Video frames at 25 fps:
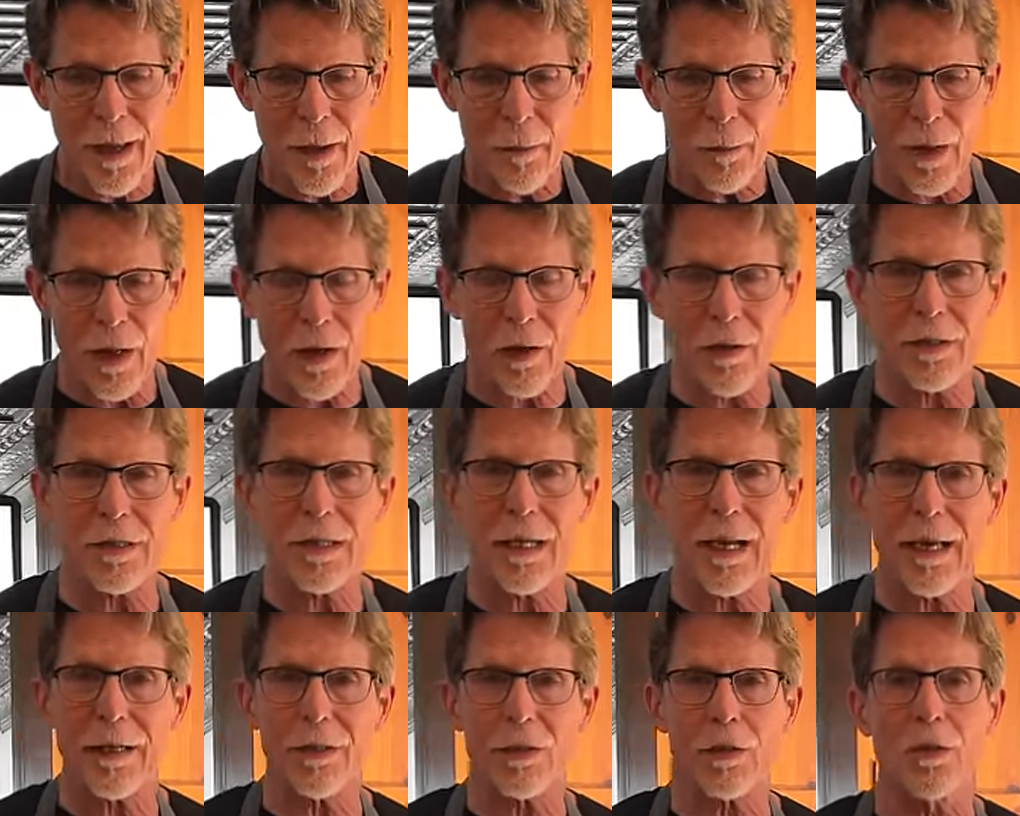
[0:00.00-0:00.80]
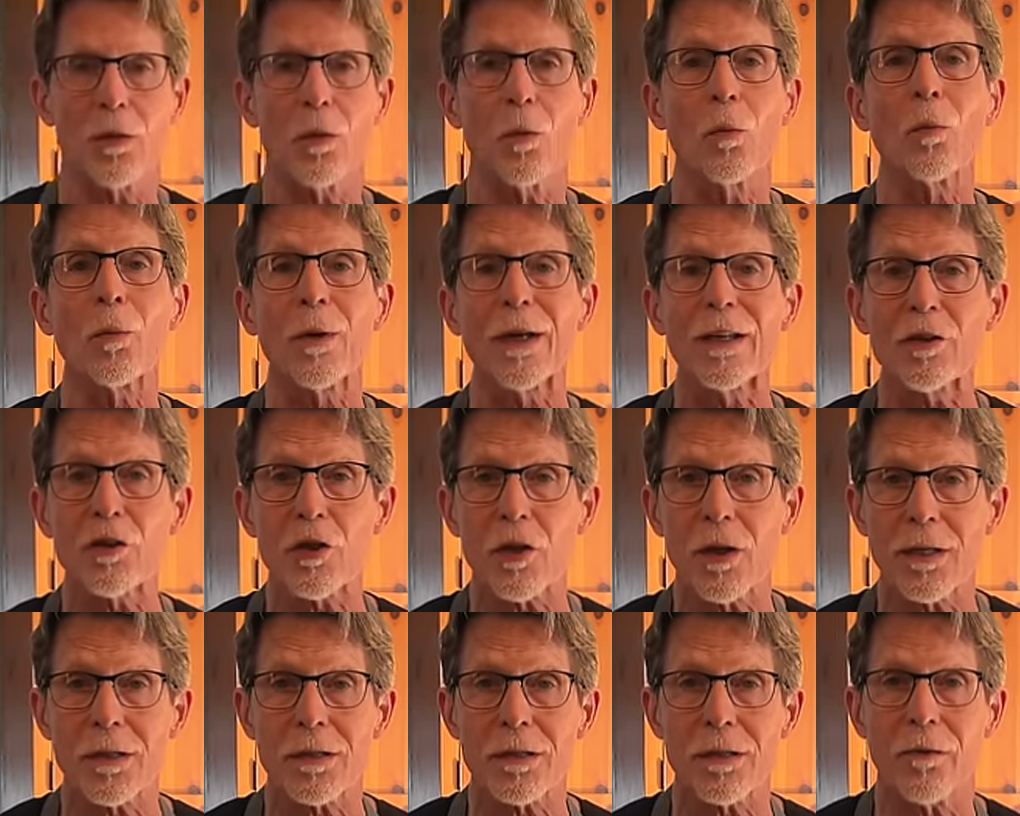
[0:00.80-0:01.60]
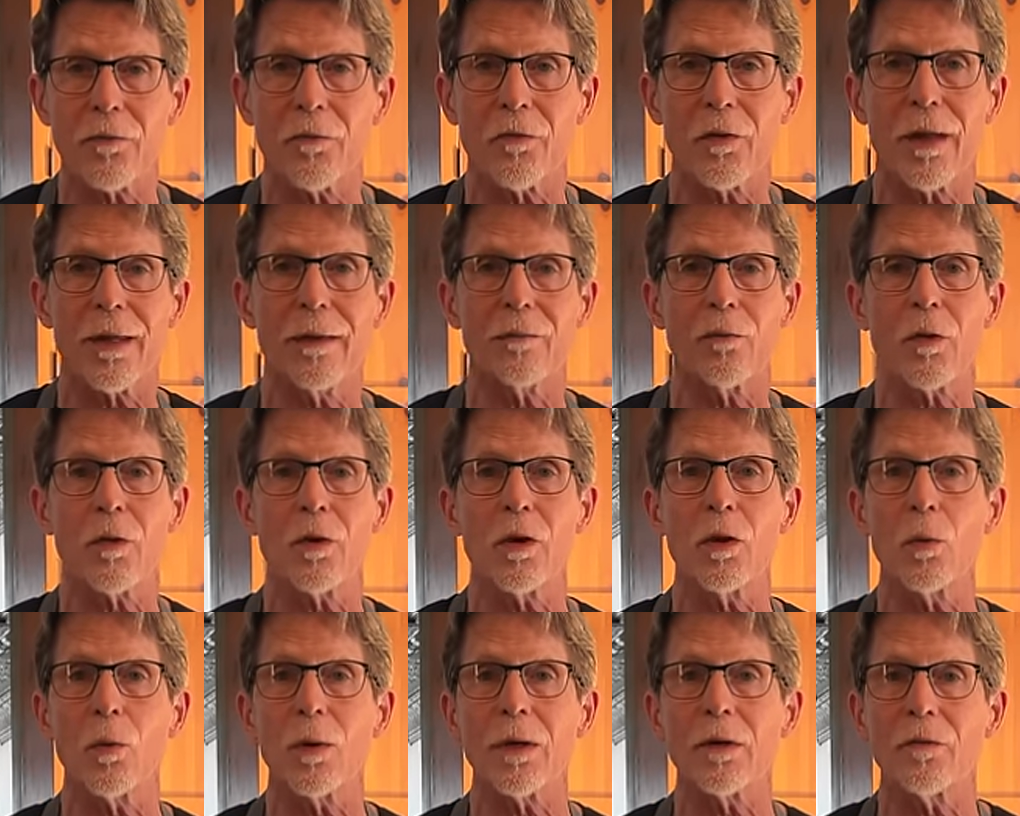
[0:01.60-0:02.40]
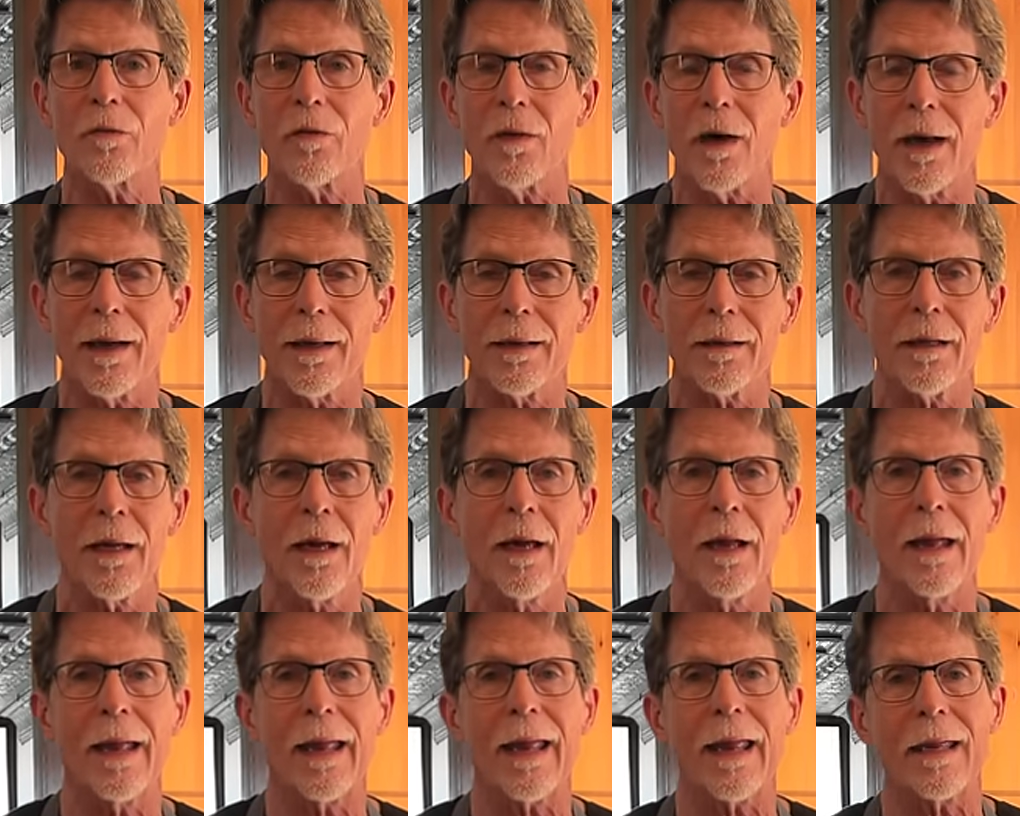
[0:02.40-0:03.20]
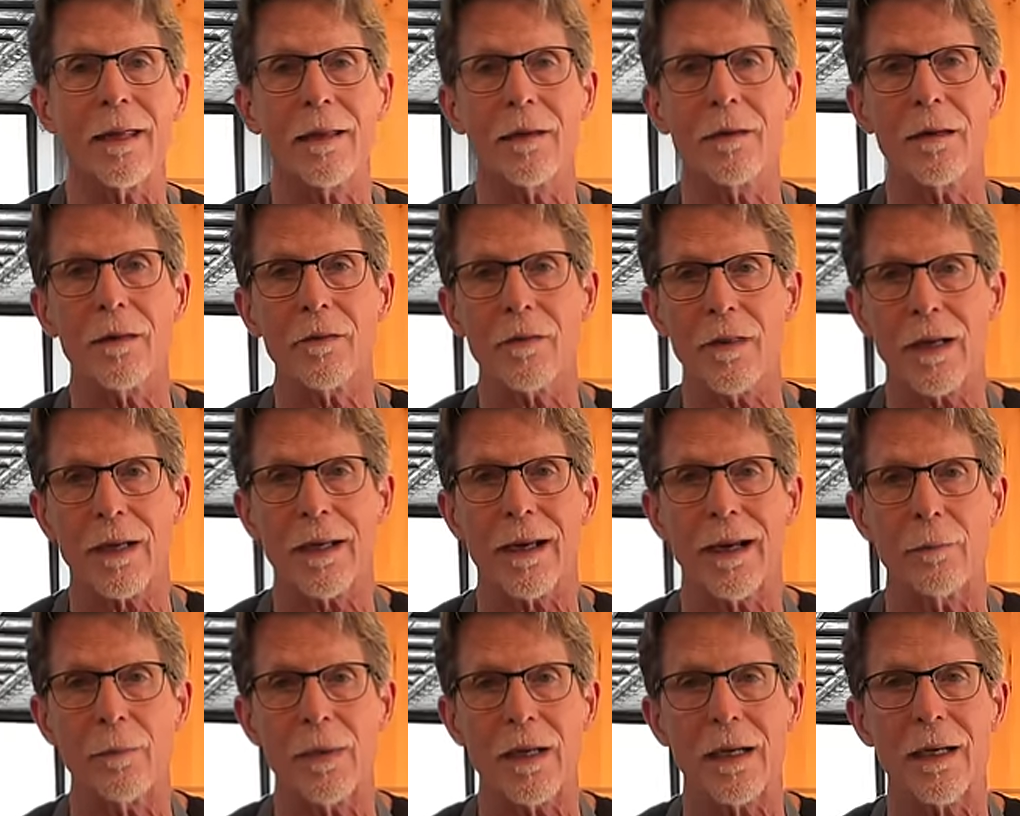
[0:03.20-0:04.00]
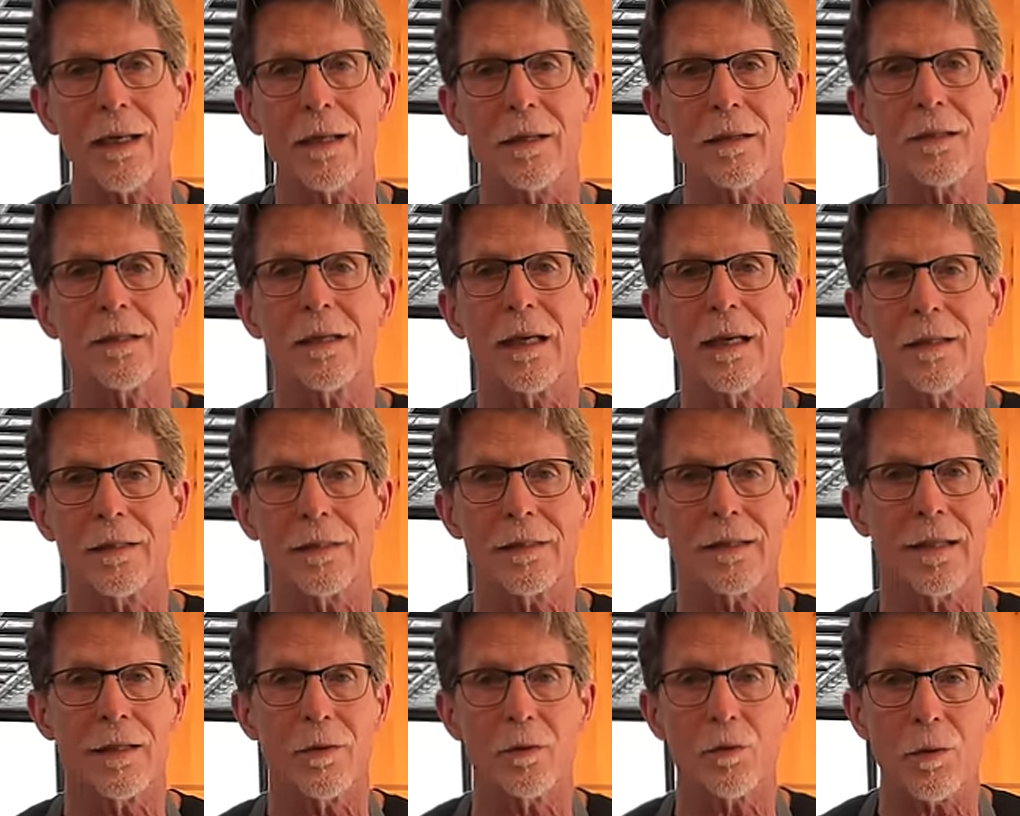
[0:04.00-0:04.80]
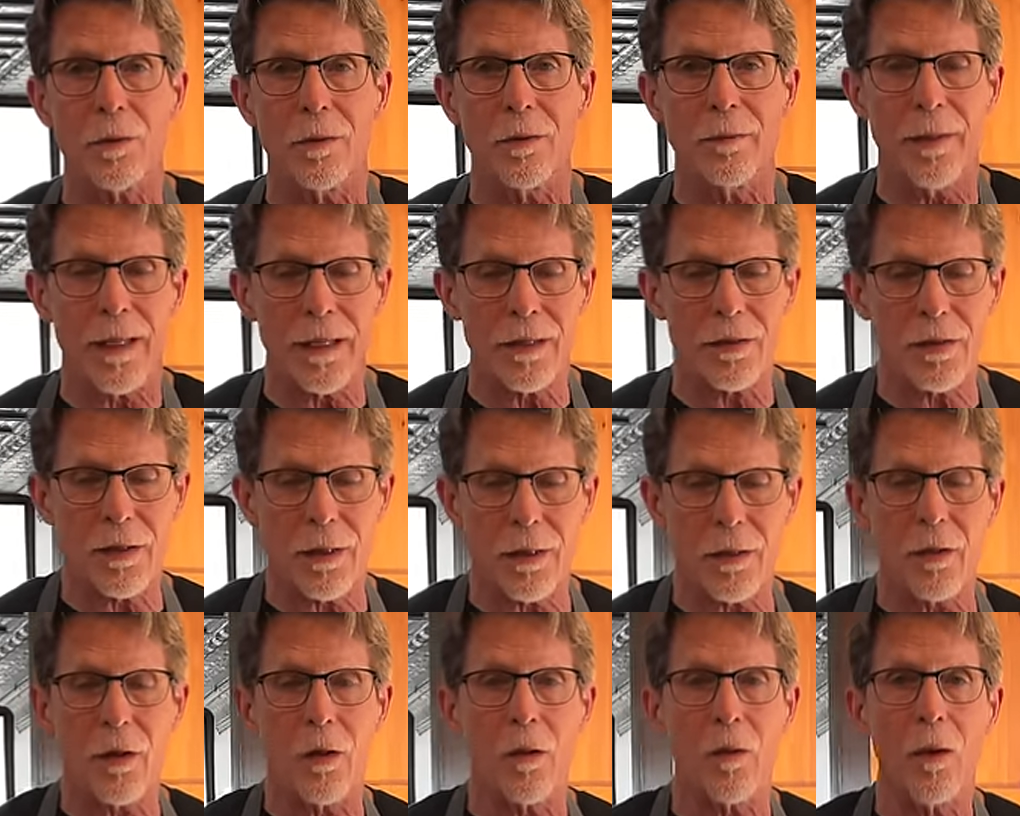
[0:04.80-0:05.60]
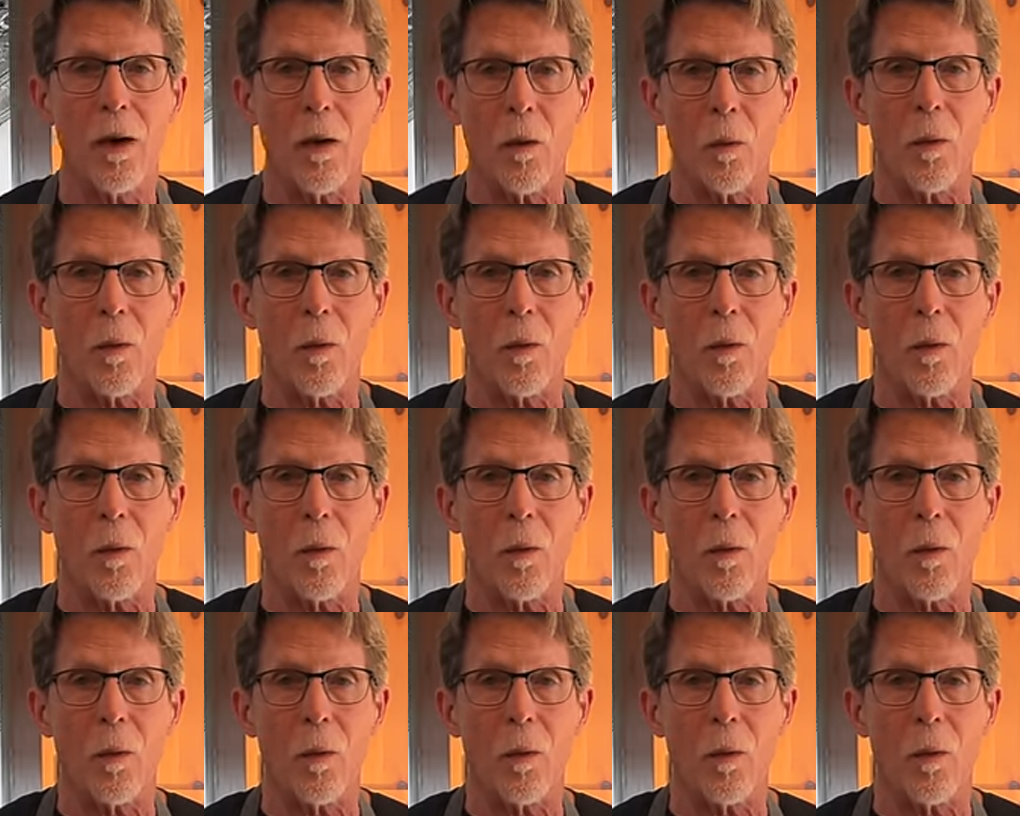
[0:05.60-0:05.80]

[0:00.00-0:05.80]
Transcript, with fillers: because it has the richness of flavor you would find in the cremerias in central Mexico,